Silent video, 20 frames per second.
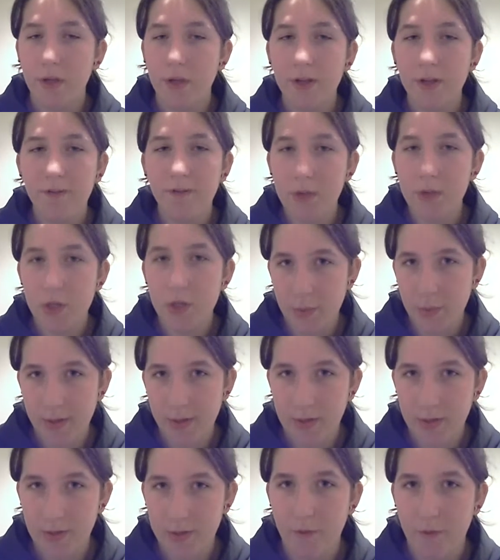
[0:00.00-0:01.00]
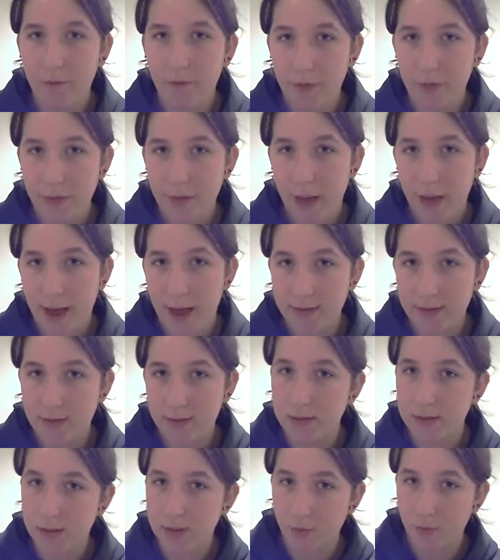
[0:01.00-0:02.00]
We have been doing this for the
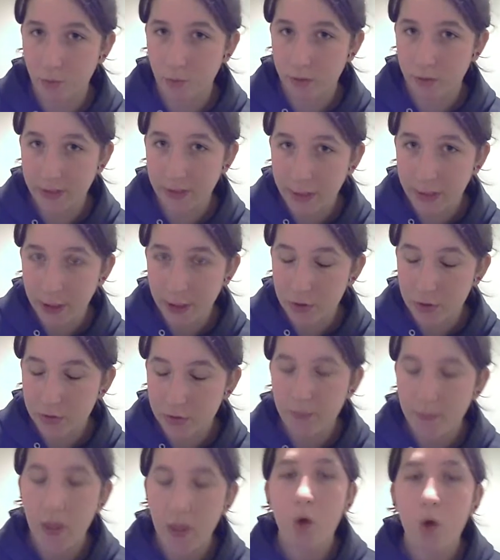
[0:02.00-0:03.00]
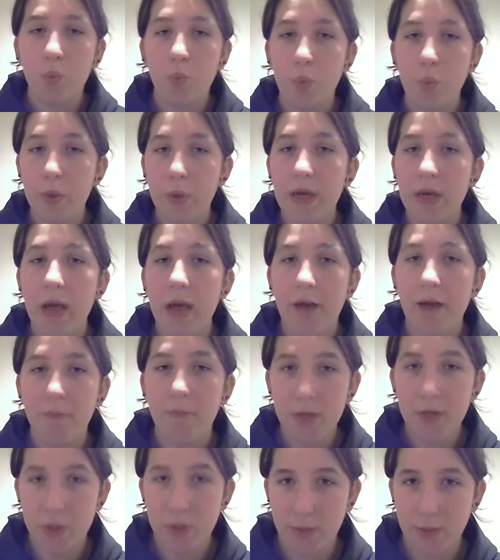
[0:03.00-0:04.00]
past several years. We
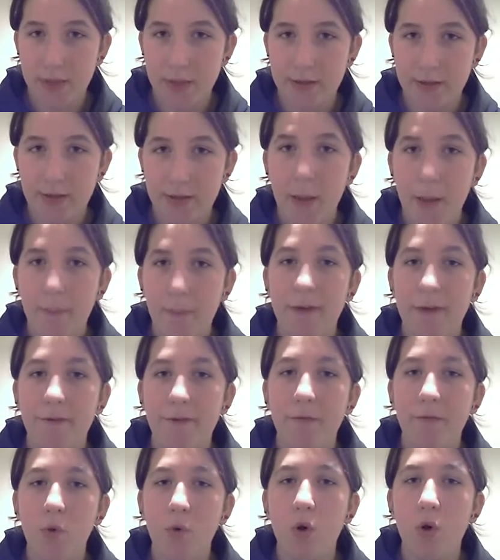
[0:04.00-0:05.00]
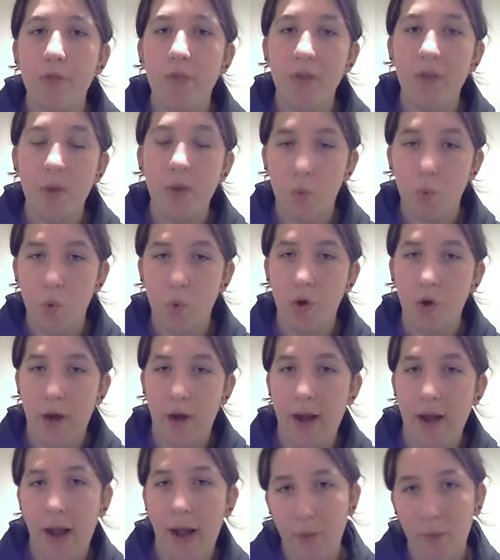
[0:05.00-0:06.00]
have been doing this before the
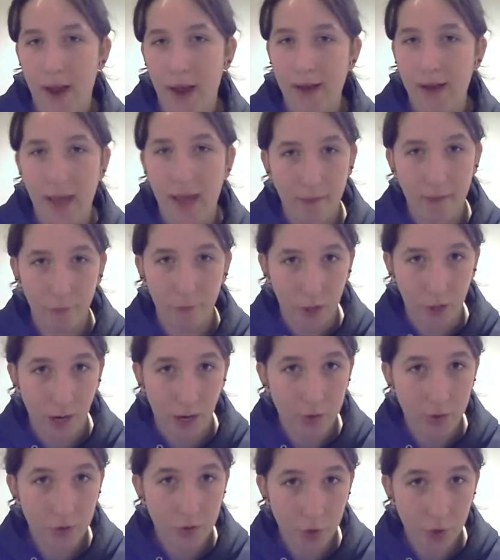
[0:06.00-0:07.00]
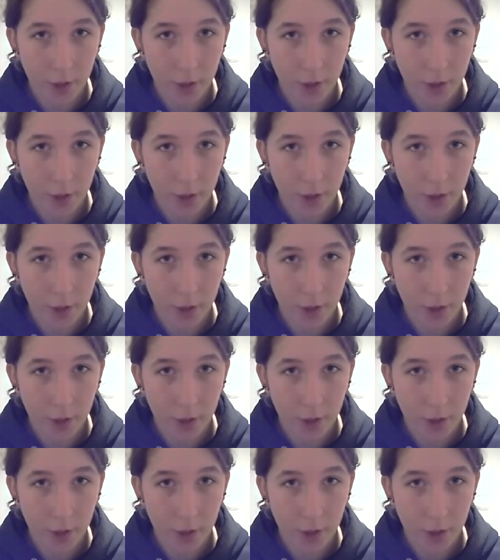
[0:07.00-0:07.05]
war in Iraq ever got